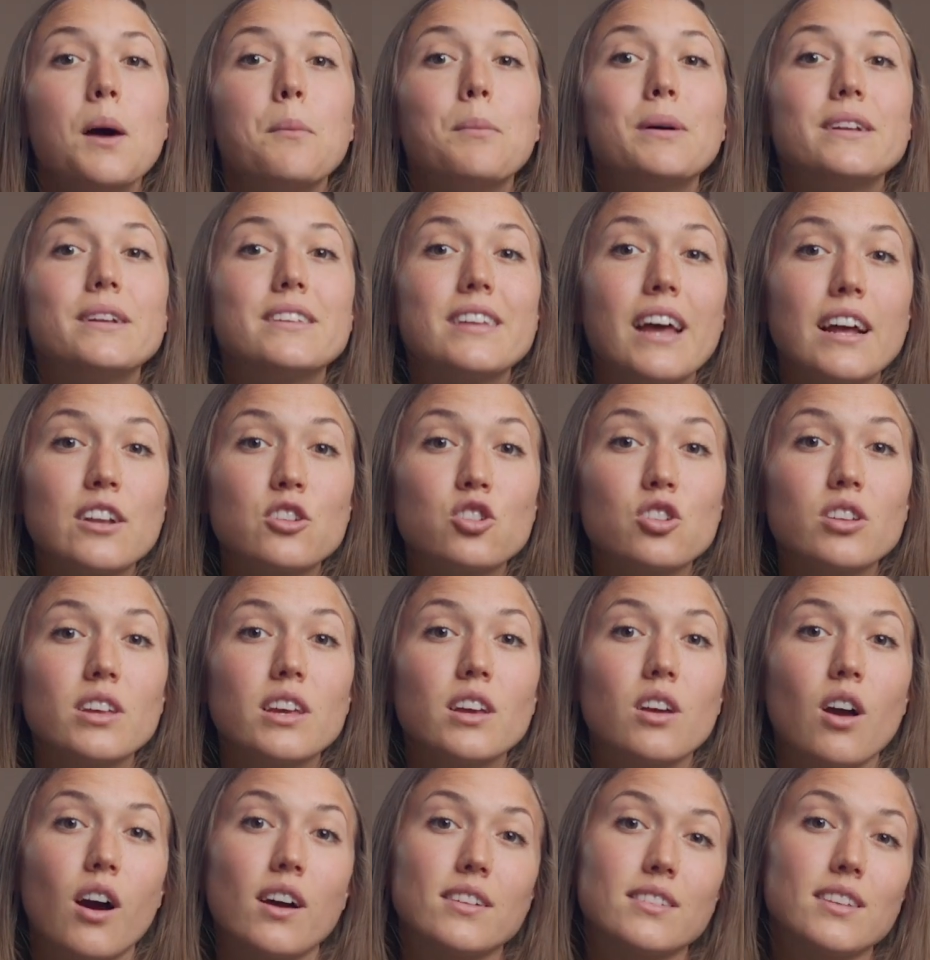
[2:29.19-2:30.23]
potentially
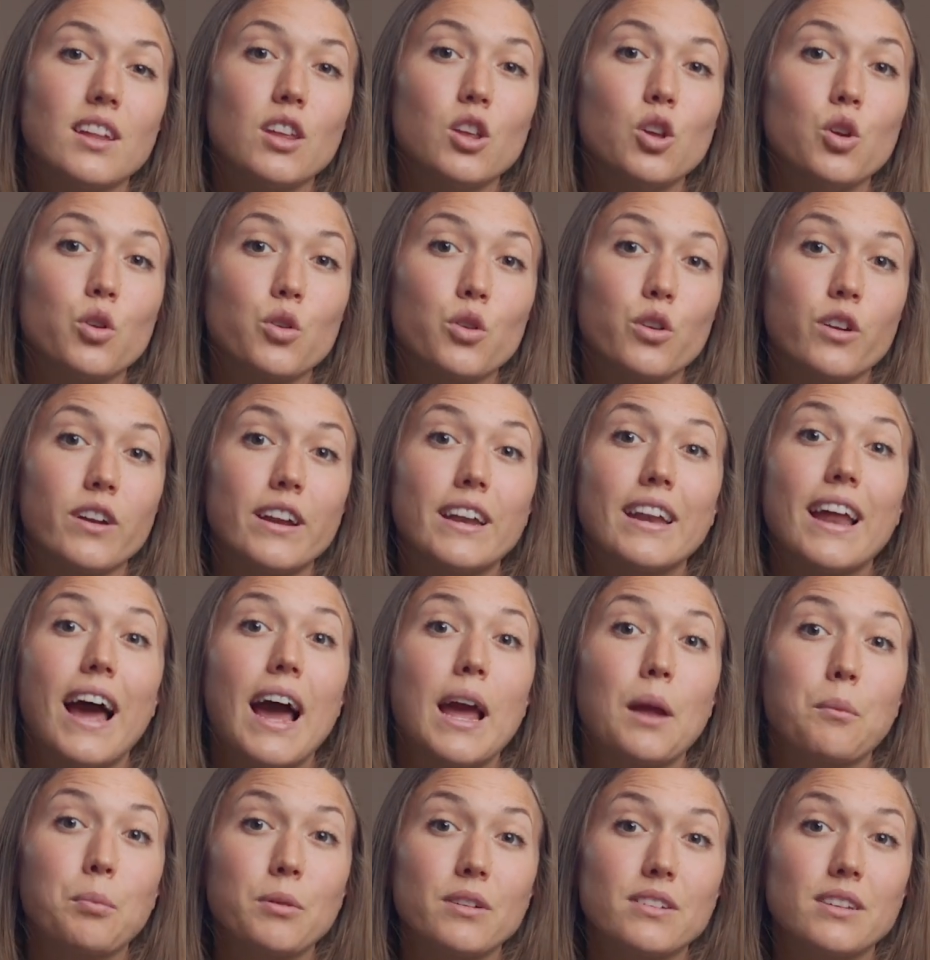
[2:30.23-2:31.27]
causing uterine
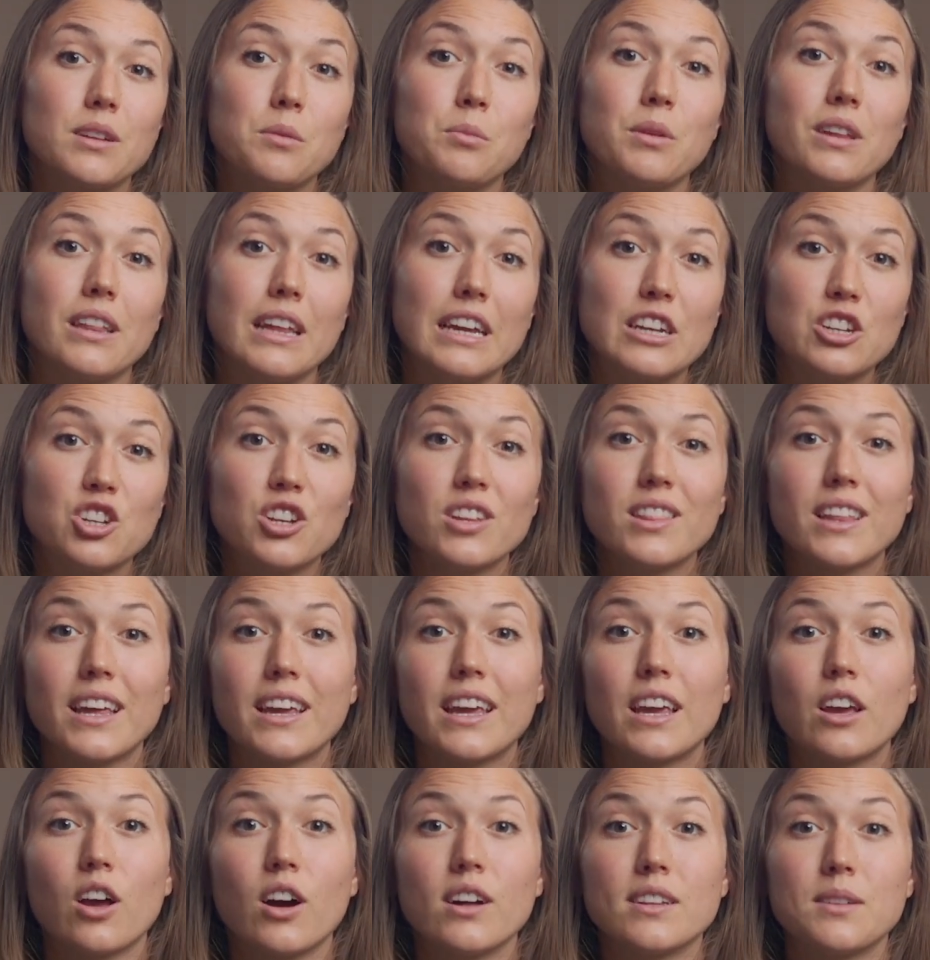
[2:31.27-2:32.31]
hyperstimulation that
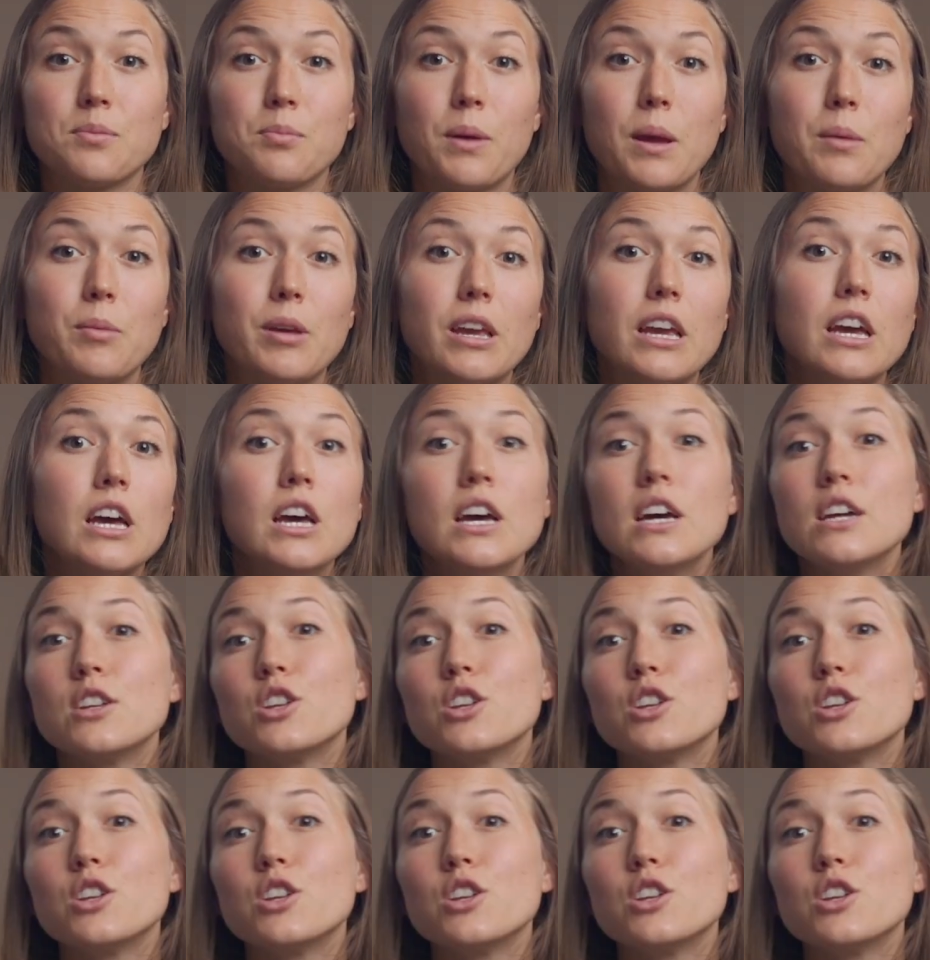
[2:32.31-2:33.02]
can cause baby